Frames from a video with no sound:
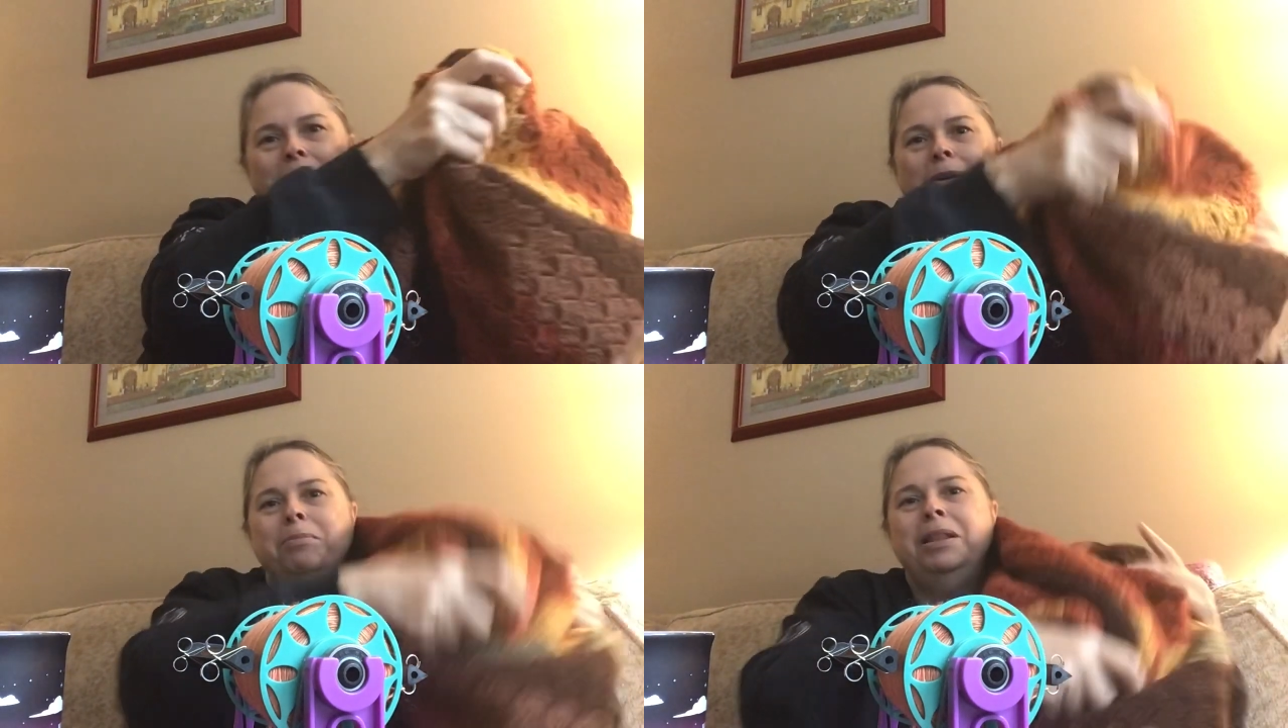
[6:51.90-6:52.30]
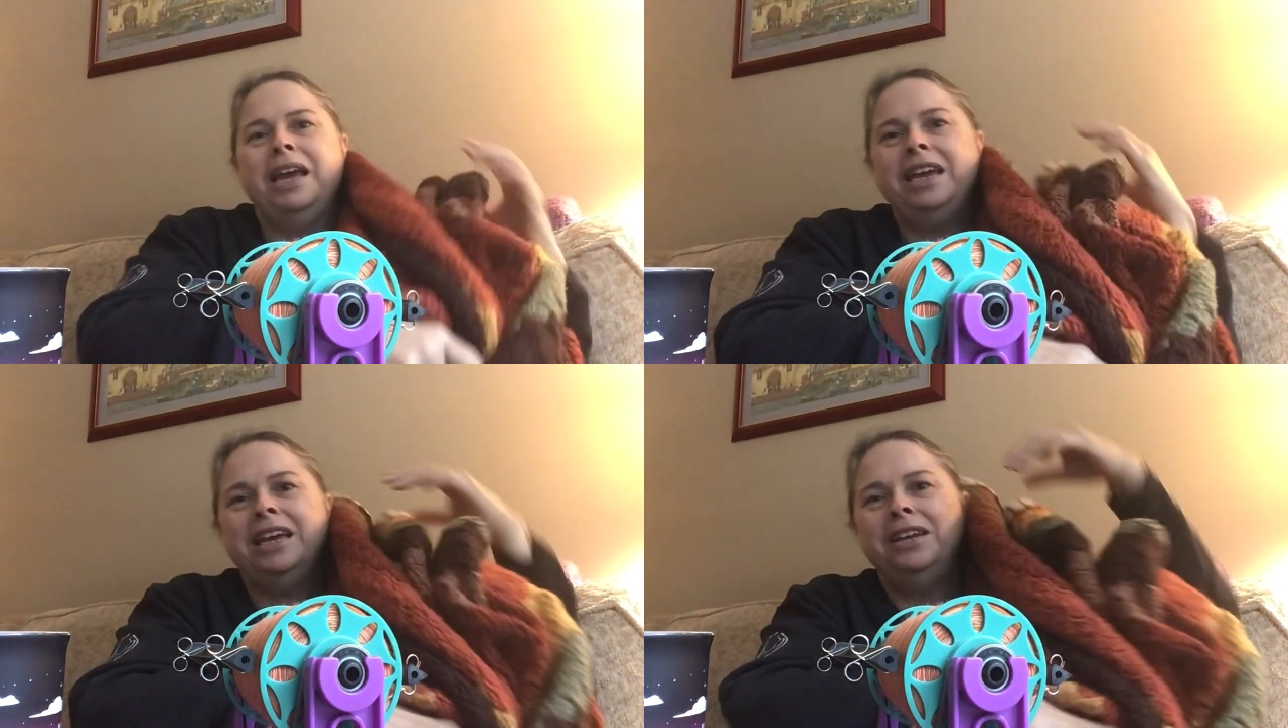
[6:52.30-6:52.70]

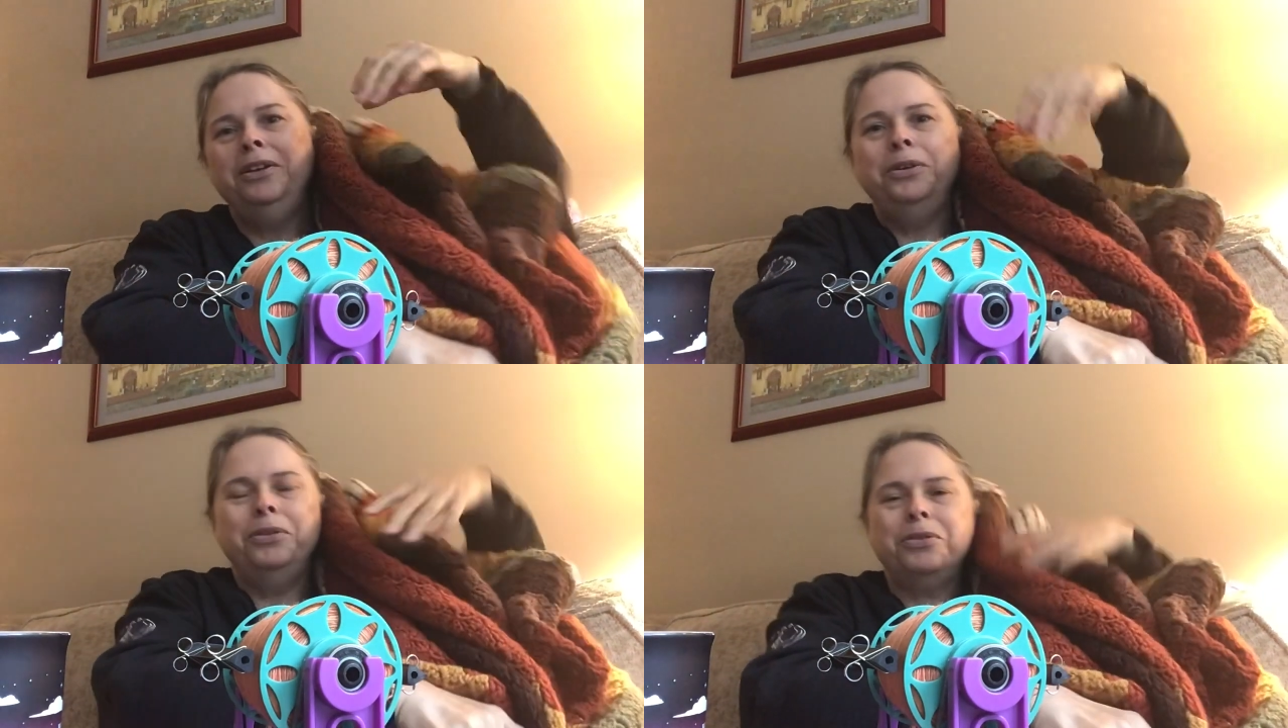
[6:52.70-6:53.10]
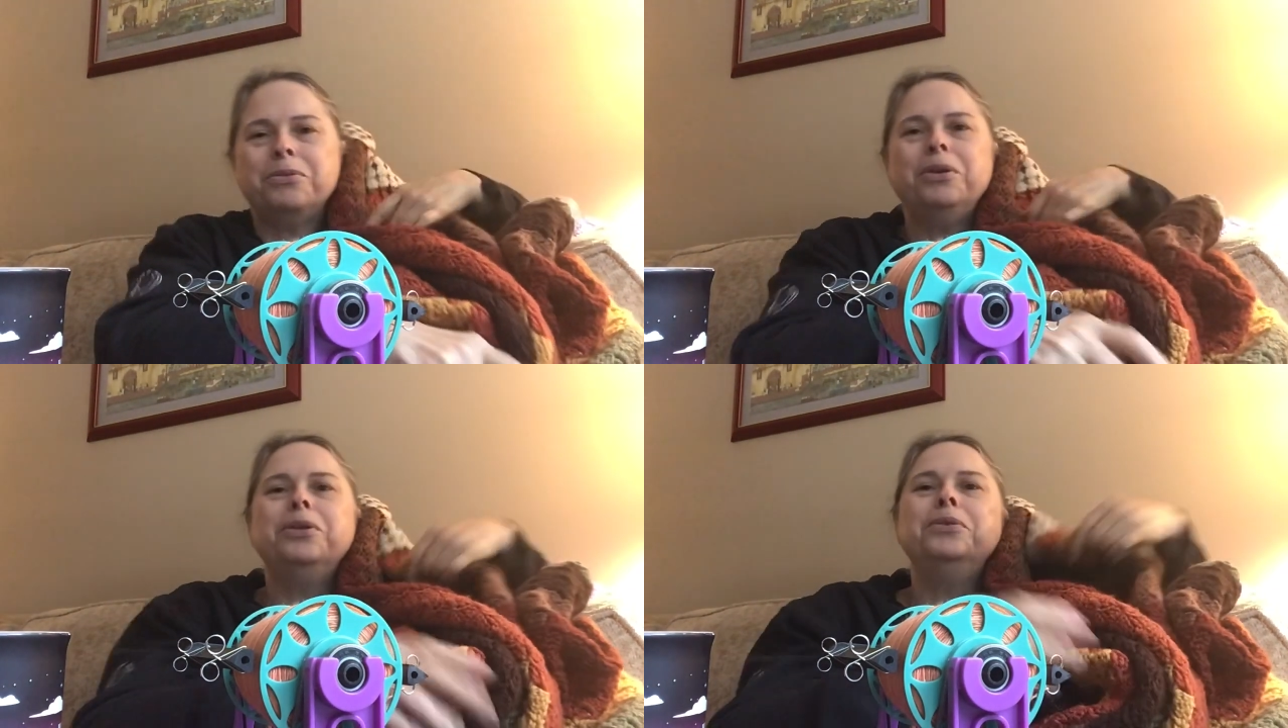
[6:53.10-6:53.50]
blanket, a new
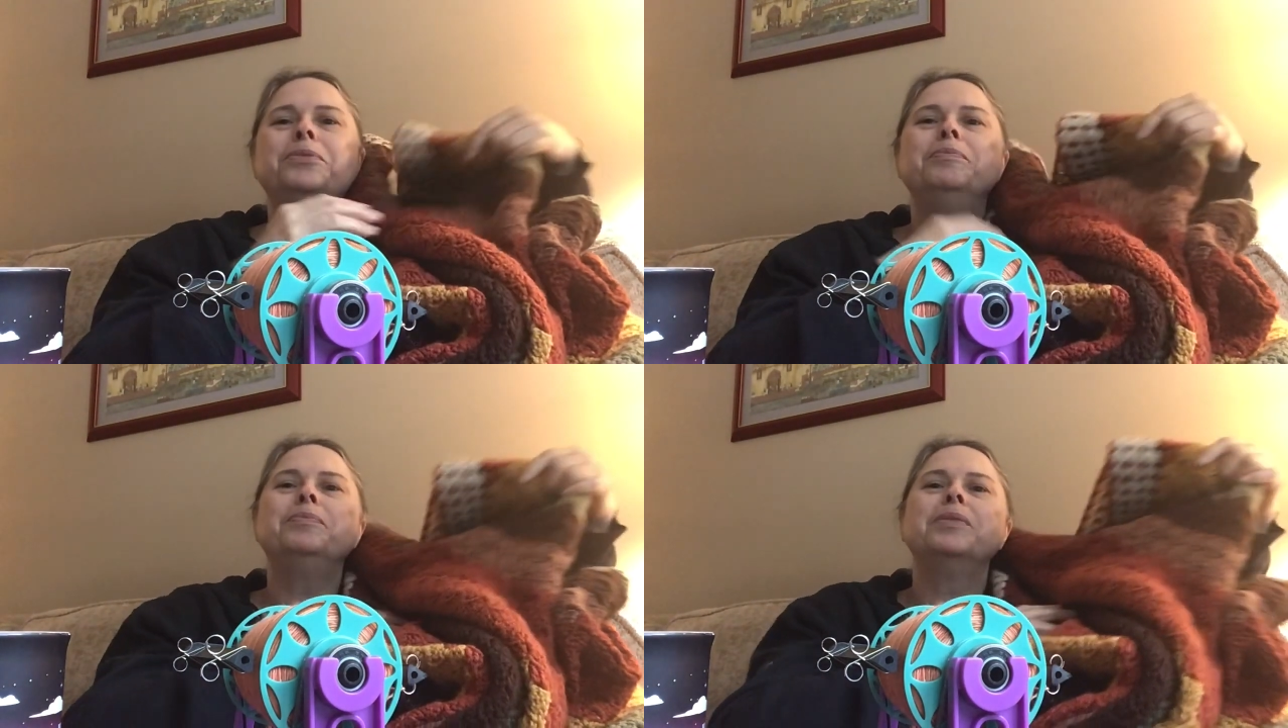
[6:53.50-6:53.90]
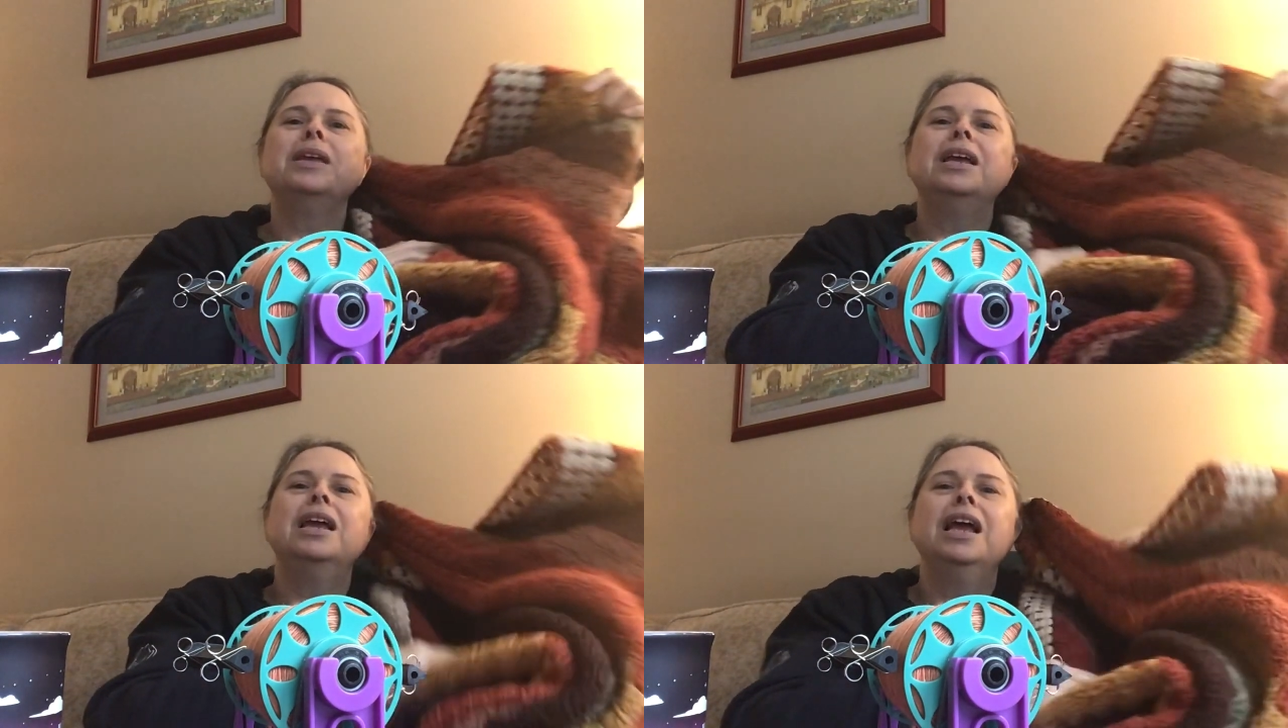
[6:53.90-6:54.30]
throw.
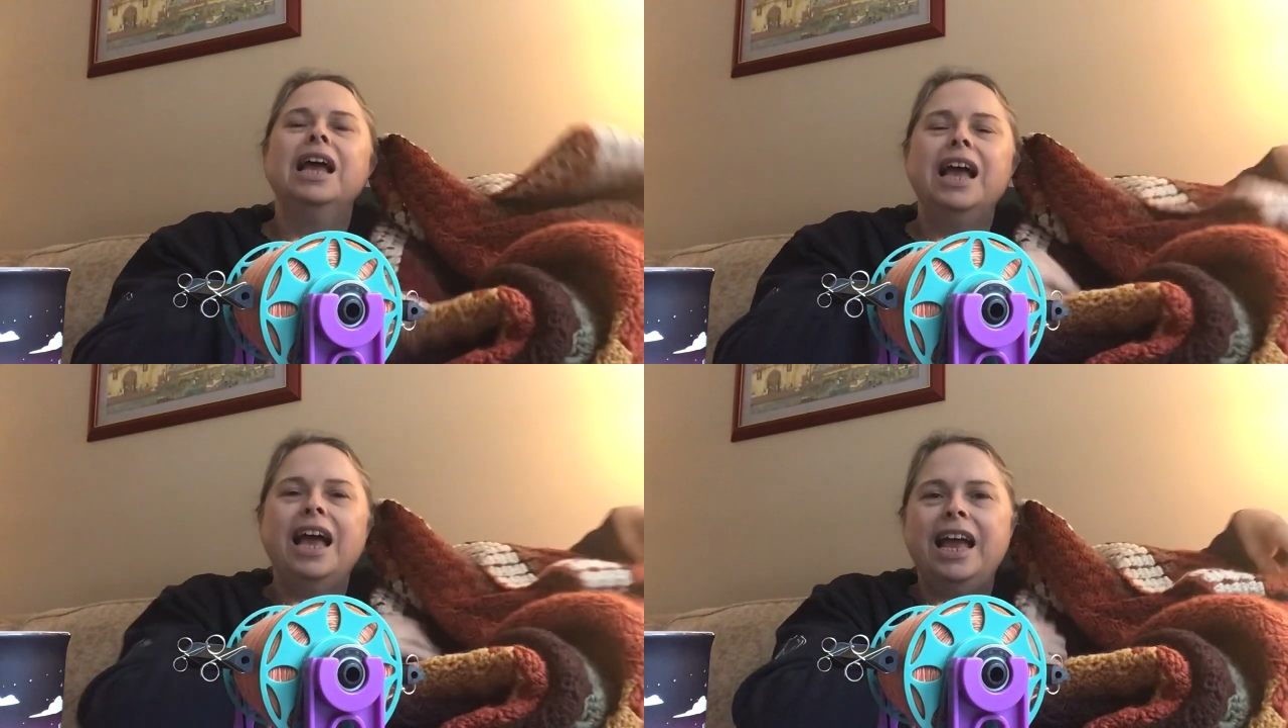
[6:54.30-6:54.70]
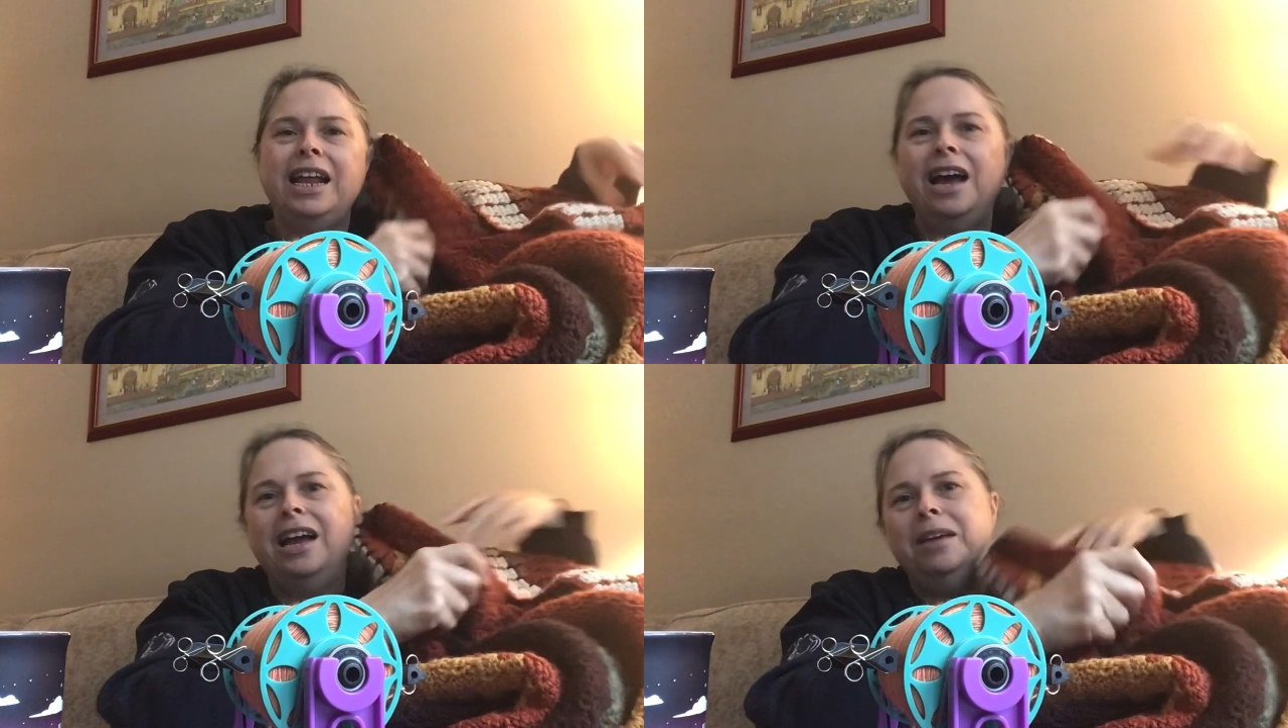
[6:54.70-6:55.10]
And
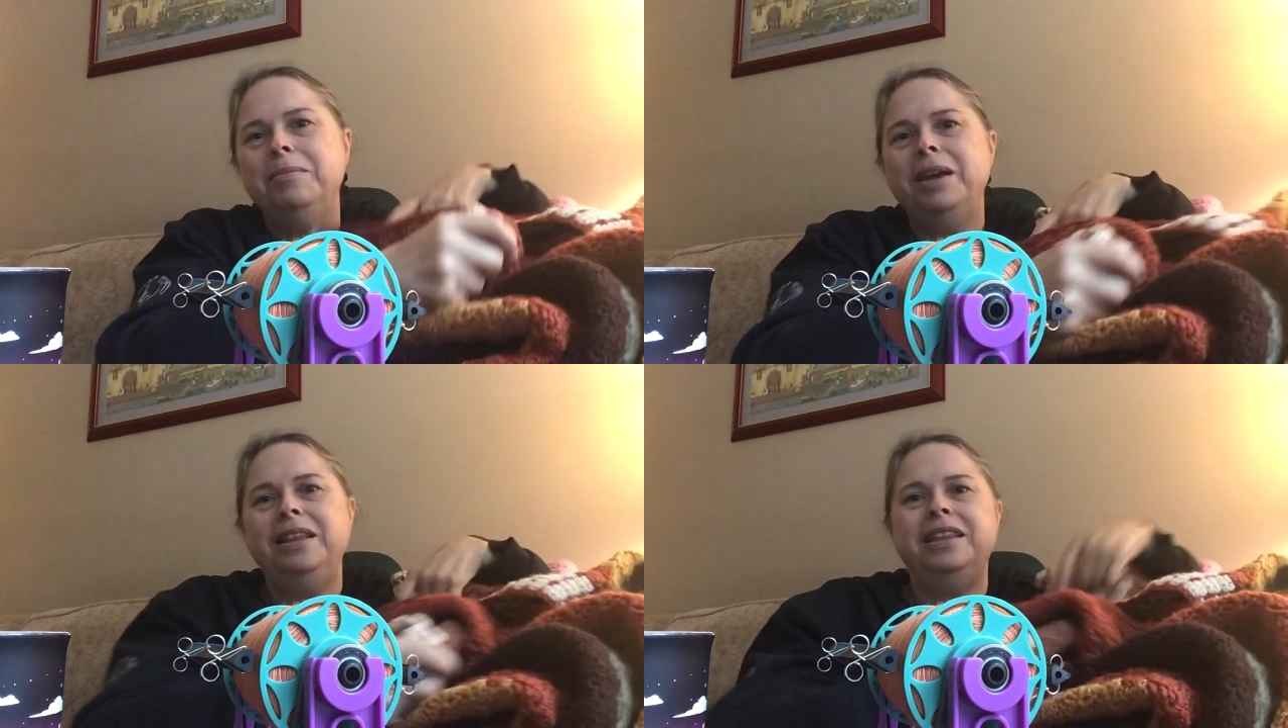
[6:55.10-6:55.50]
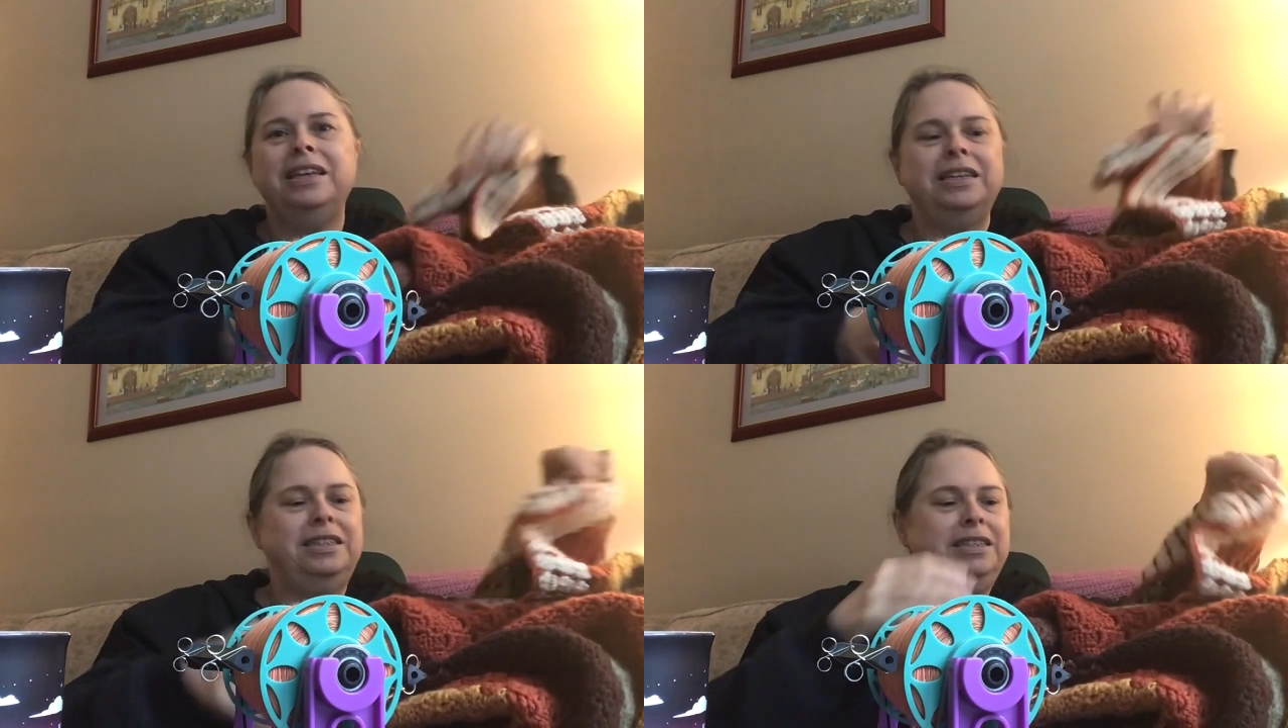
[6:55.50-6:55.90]
I made this.